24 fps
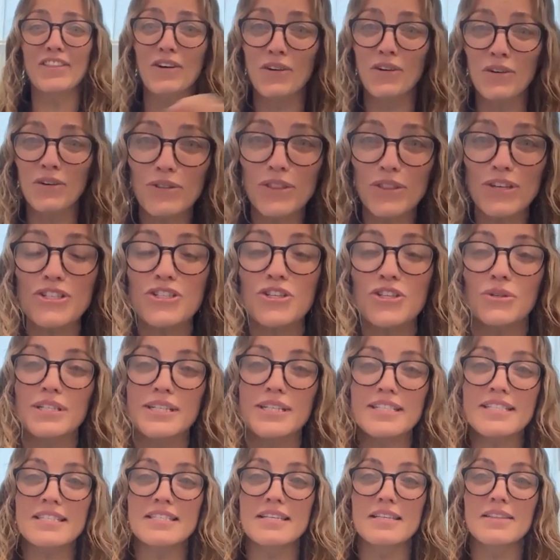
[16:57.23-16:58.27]
all
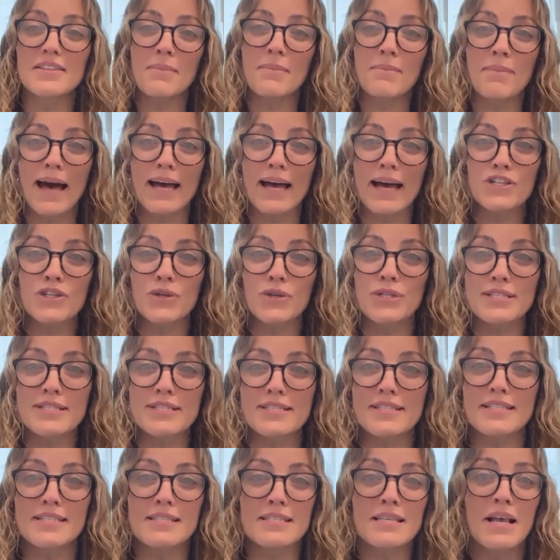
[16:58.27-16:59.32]
the bad
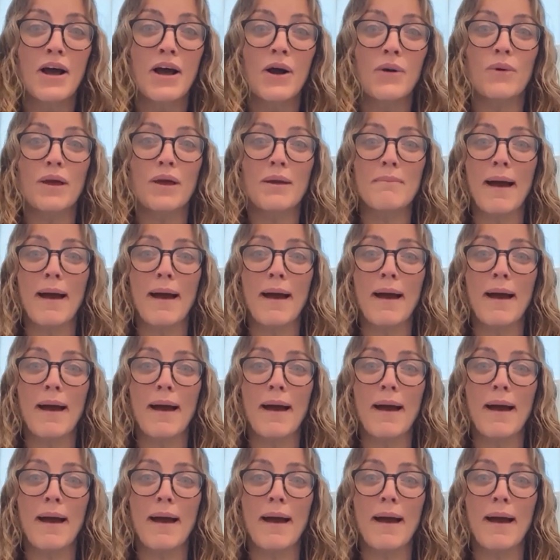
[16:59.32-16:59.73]
choices we